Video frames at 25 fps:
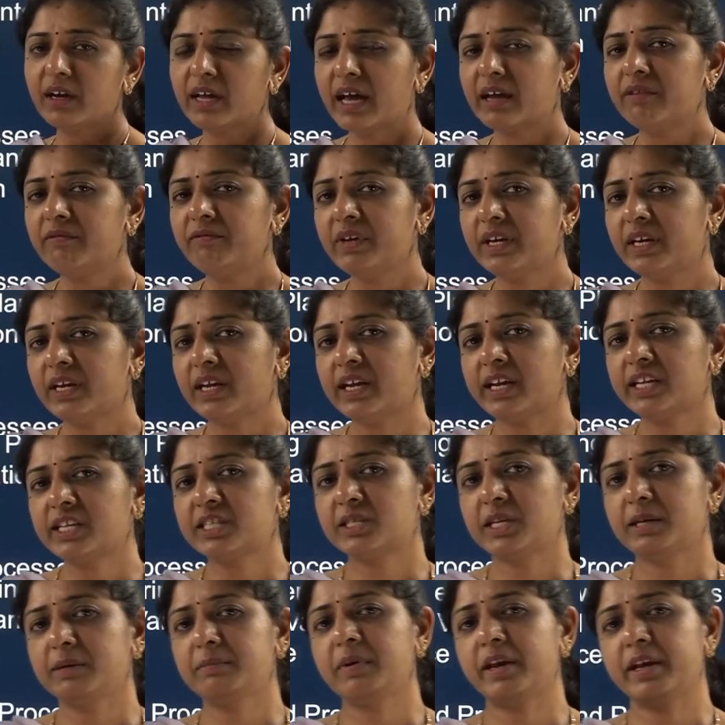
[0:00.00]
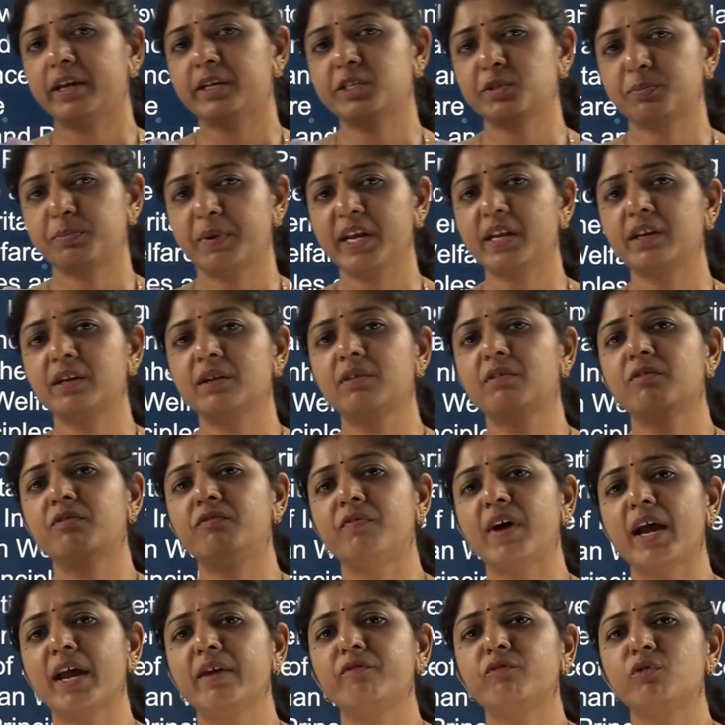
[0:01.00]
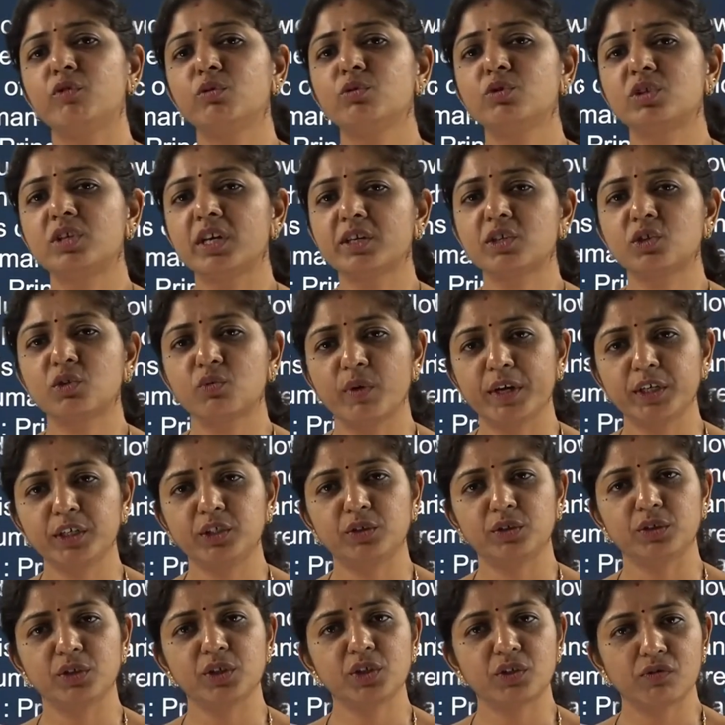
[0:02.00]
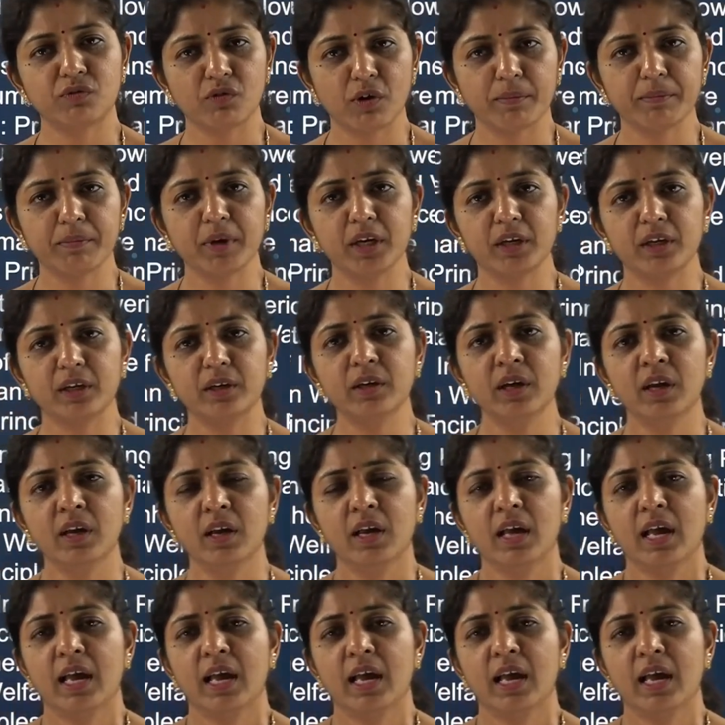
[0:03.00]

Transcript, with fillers: Again we can expect 5 to 6 questions from here.